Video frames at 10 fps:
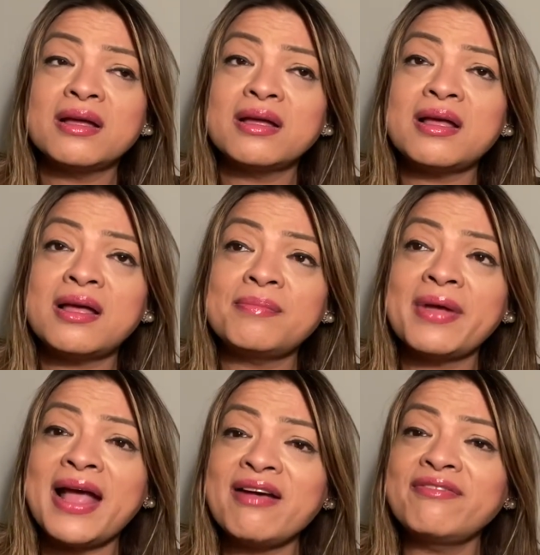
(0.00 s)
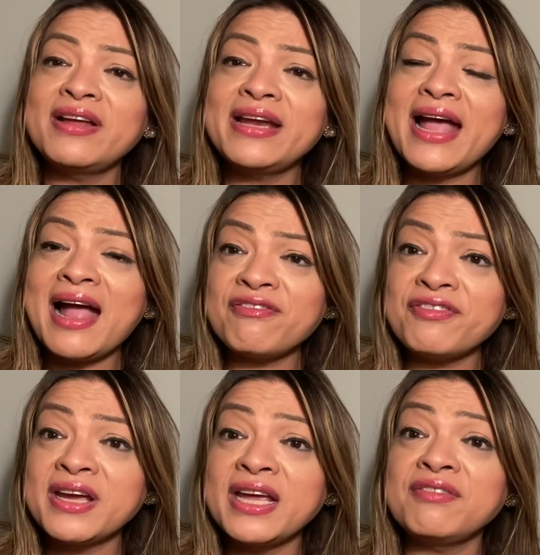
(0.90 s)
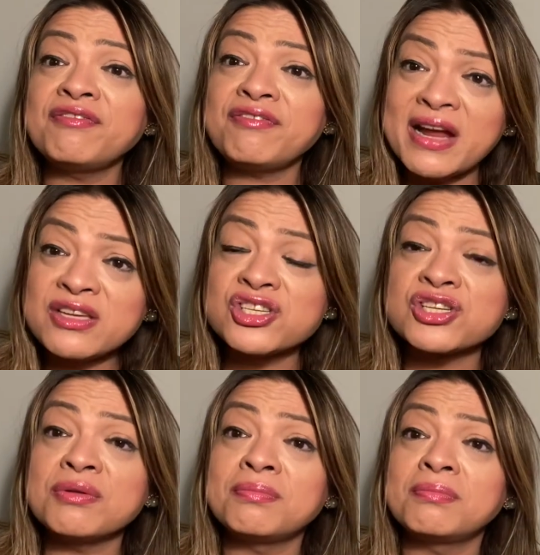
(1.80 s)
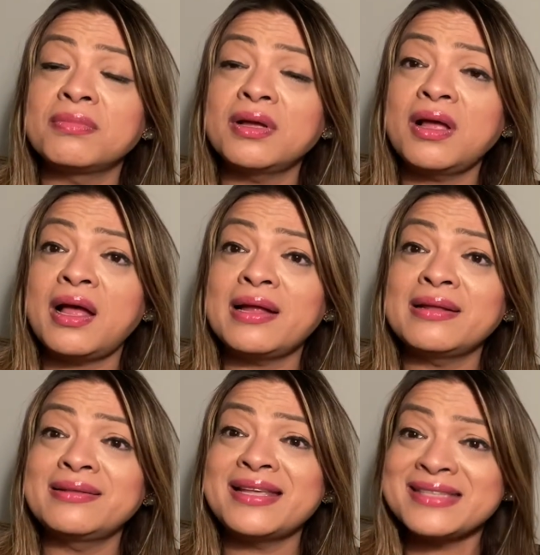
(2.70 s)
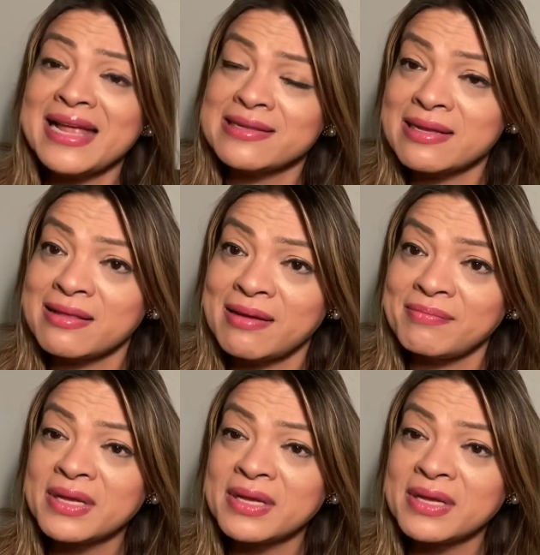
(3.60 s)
have an African French descent to them,